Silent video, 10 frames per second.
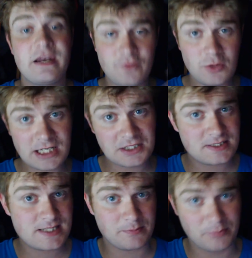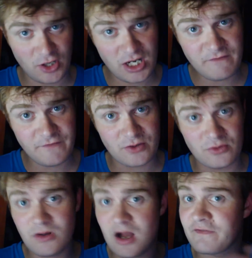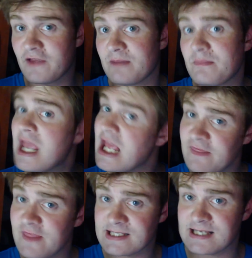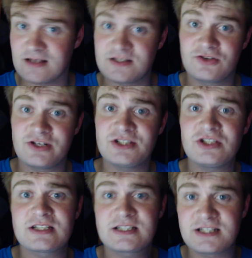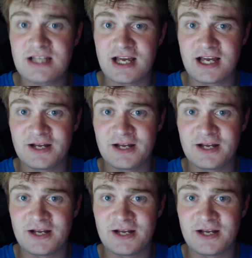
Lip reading: And if you would like to see a preview of him in this Elsa dress, just